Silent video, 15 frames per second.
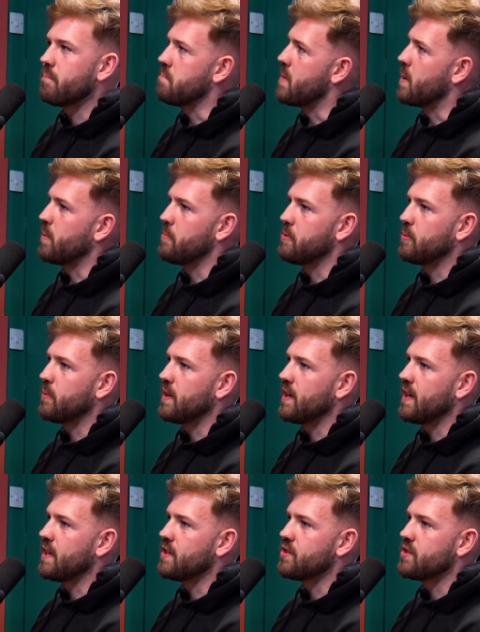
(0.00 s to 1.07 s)
maybe between the
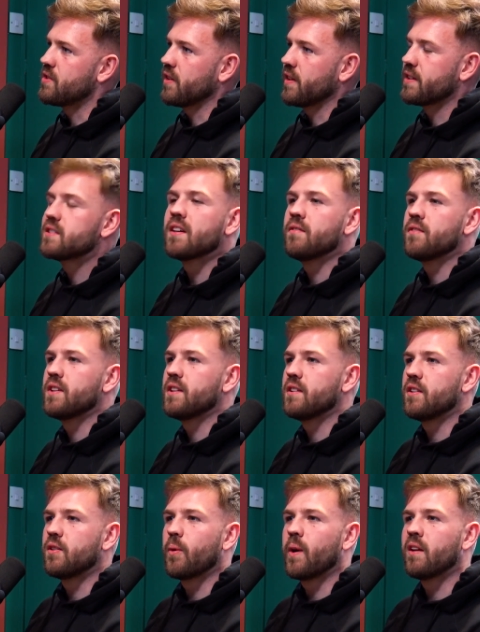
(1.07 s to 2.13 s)
ages of like 17
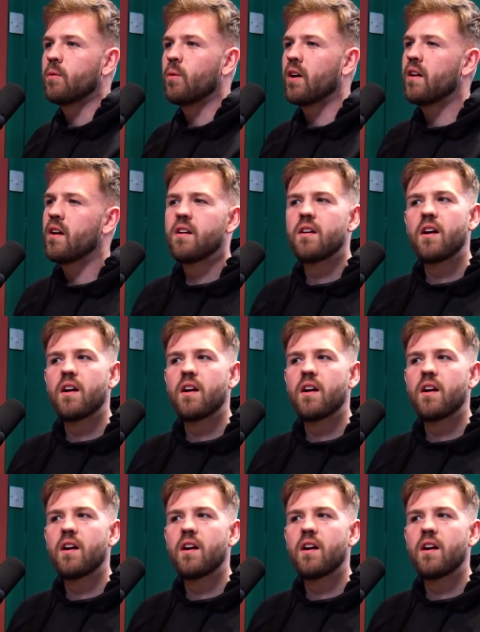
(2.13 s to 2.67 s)
and 21,